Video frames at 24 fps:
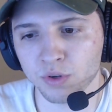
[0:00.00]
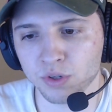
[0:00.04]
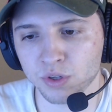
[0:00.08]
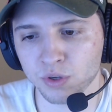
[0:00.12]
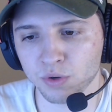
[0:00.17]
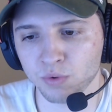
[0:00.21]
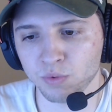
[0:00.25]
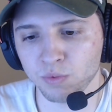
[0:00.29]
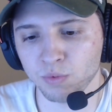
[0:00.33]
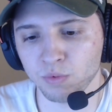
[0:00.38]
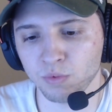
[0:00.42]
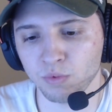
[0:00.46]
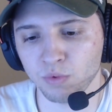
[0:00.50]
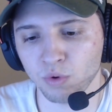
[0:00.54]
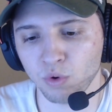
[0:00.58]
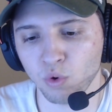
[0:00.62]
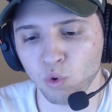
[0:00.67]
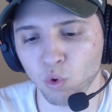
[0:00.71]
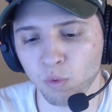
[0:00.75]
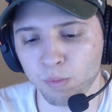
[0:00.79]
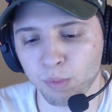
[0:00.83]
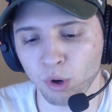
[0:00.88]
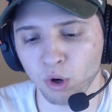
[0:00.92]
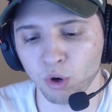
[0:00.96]
So the
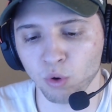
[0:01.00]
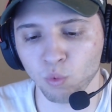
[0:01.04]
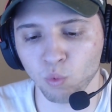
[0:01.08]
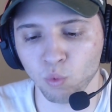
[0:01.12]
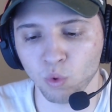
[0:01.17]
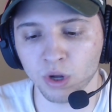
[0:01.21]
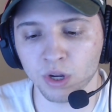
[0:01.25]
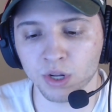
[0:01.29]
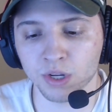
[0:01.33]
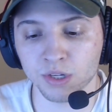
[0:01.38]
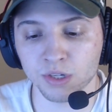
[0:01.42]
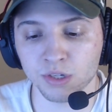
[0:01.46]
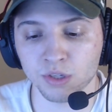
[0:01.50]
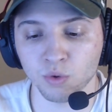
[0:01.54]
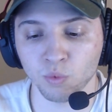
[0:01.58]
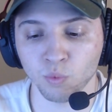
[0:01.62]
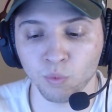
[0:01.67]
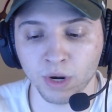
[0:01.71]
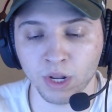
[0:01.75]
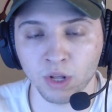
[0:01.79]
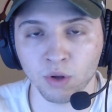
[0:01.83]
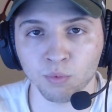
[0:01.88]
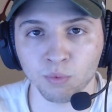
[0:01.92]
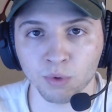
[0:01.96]
cool part was the
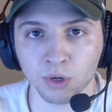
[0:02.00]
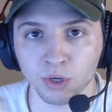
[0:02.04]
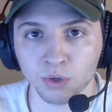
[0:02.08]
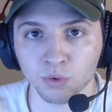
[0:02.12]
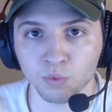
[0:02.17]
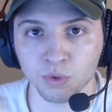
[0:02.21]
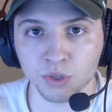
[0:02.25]
railroad